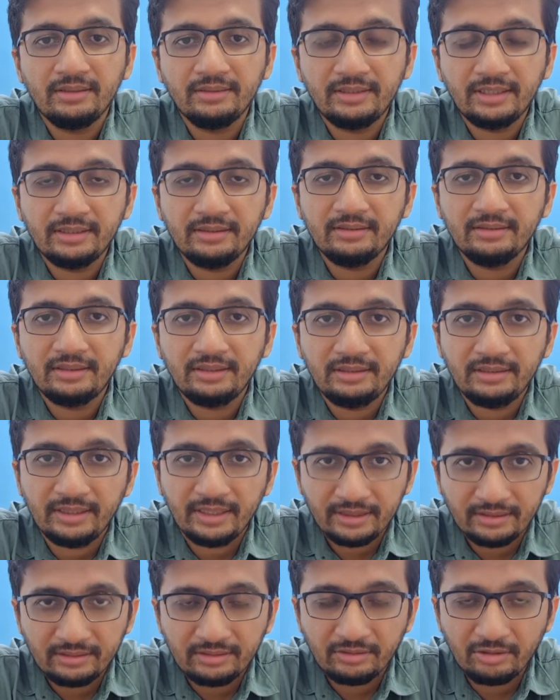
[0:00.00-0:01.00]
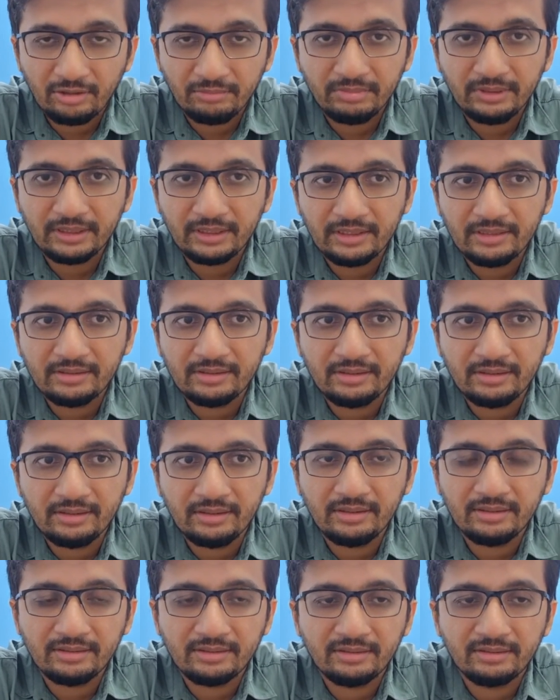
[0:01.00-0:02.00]
Then the next complication
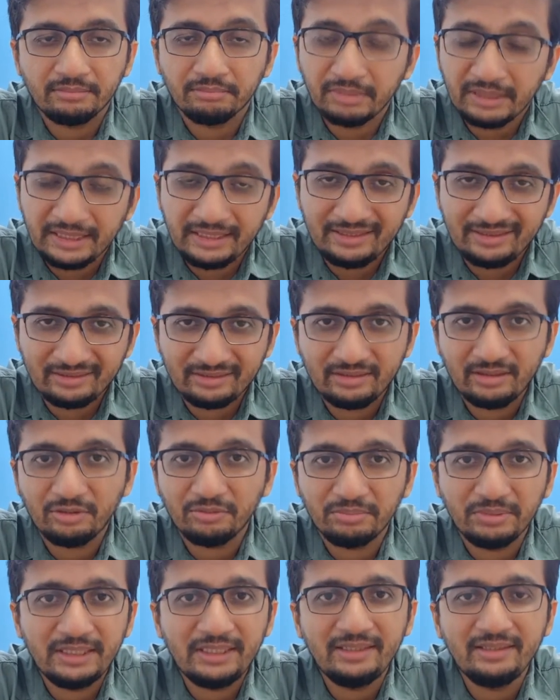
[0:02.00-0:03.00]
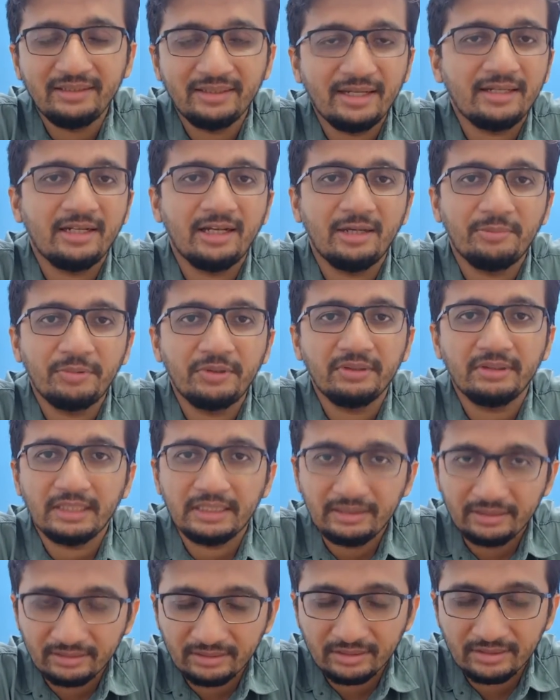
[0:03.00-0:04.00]
is bleeding. Now, bleeding can happen with
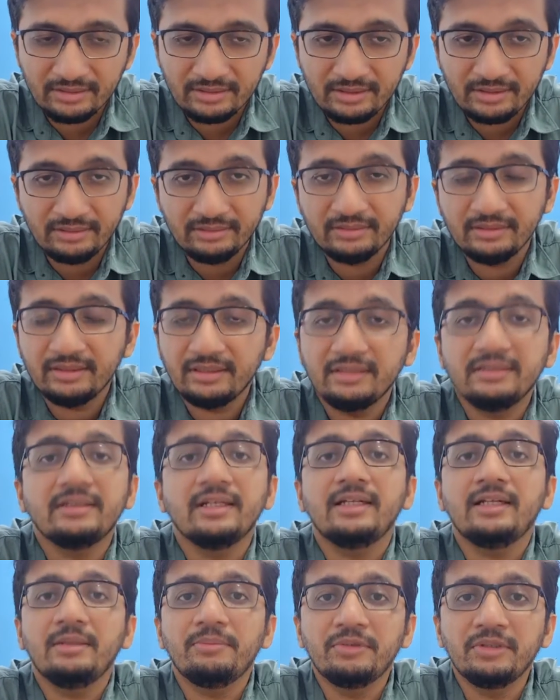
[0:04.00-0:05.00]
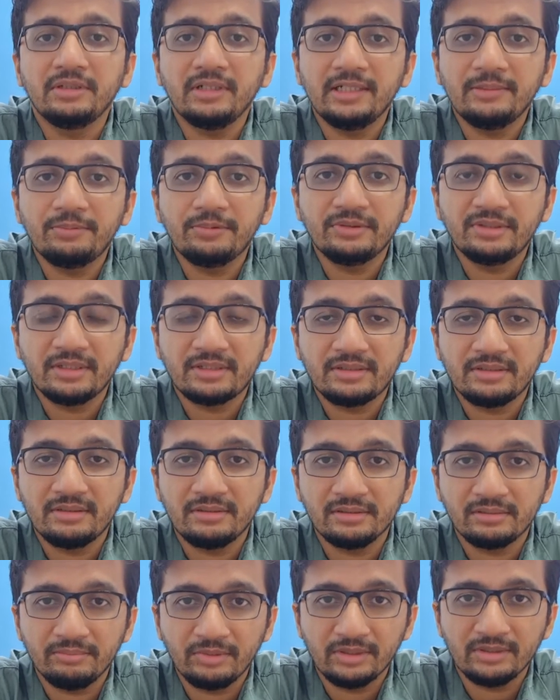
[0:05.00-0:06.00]
any surgery. It can happen with liposuction
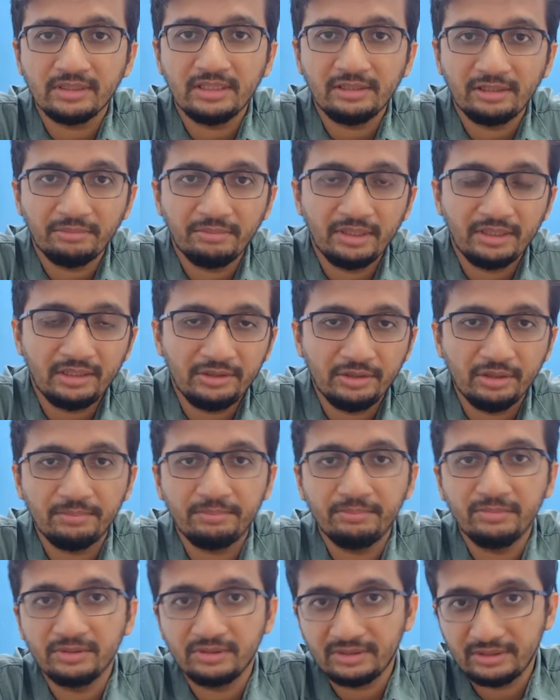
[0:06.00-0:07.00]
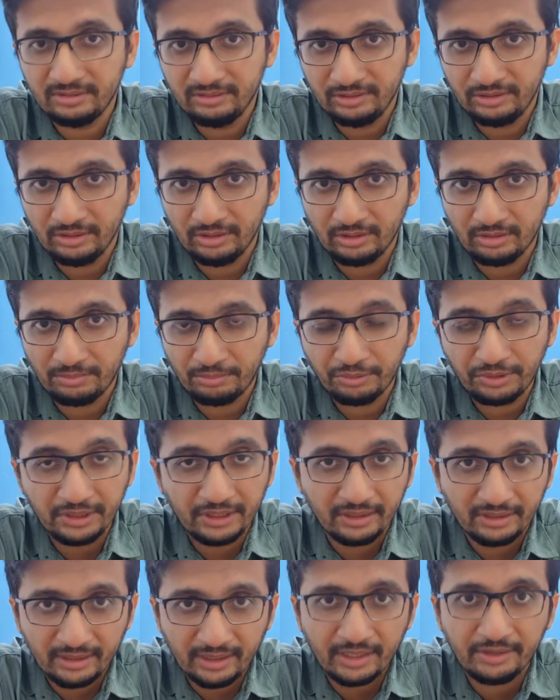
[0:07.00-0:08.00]
also, because ultimately you're
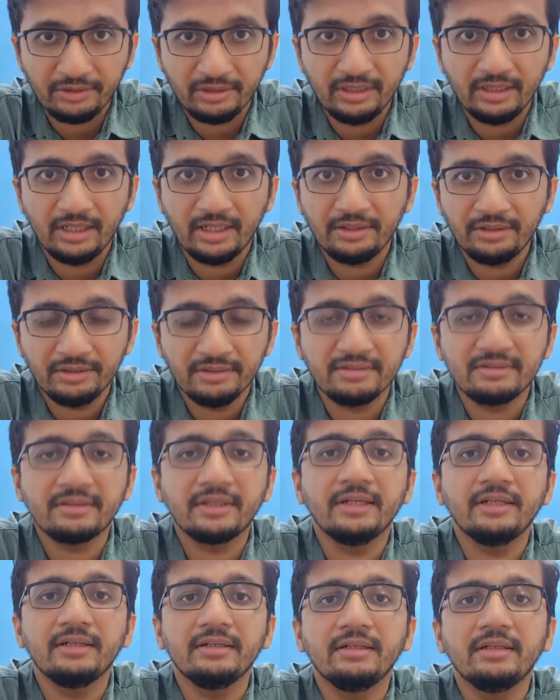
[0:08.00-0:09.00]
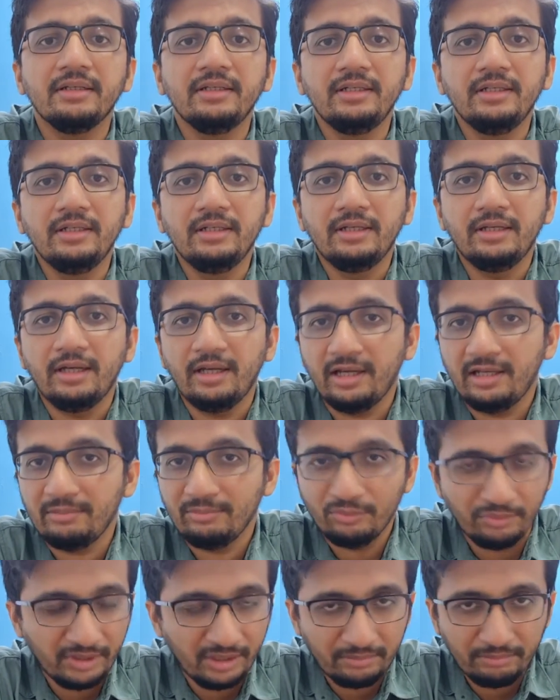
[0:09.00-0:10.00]
putting a cannula under the skin and
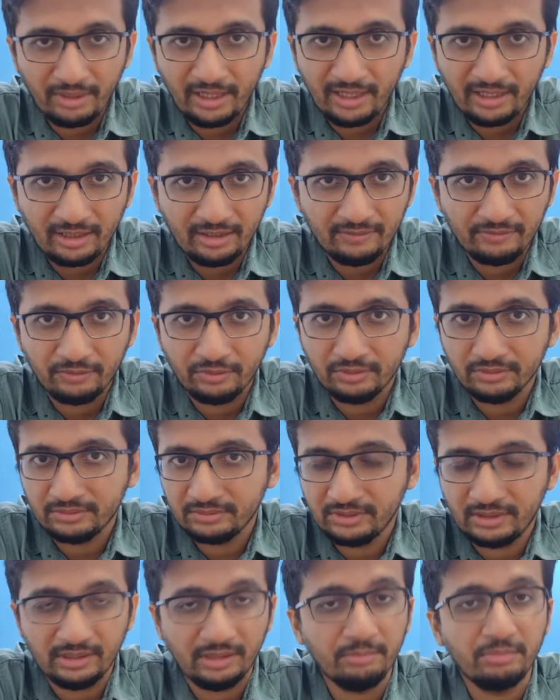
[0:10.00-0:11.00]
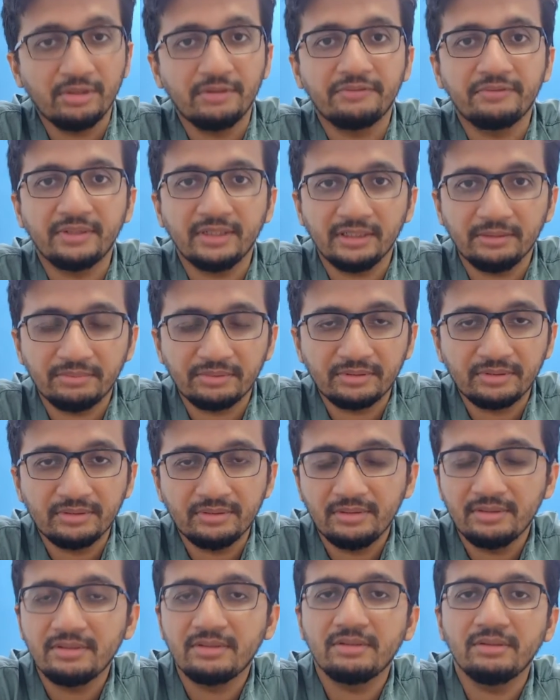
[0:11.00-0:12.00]
moving it back and forth a number of times.
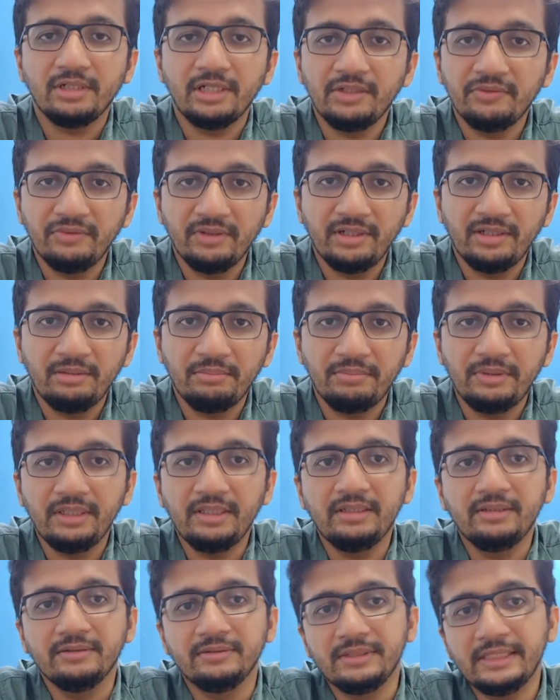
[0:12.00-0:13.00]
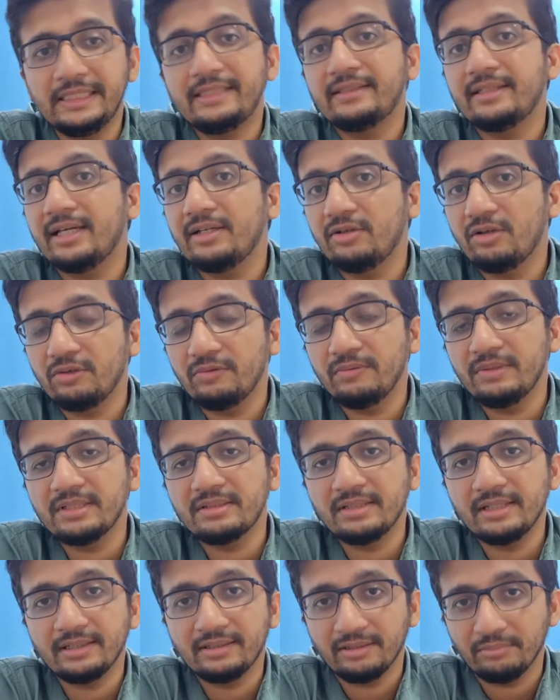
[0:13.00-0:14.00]
So invariably, it can
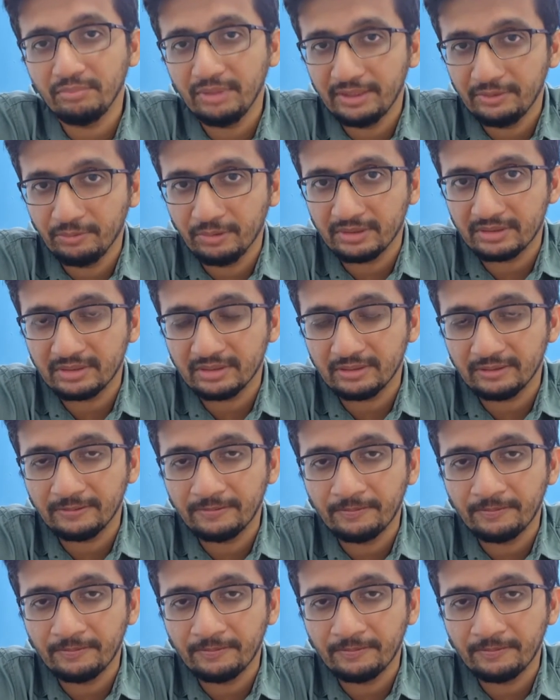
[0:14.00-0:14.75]
always hit a blood vessel.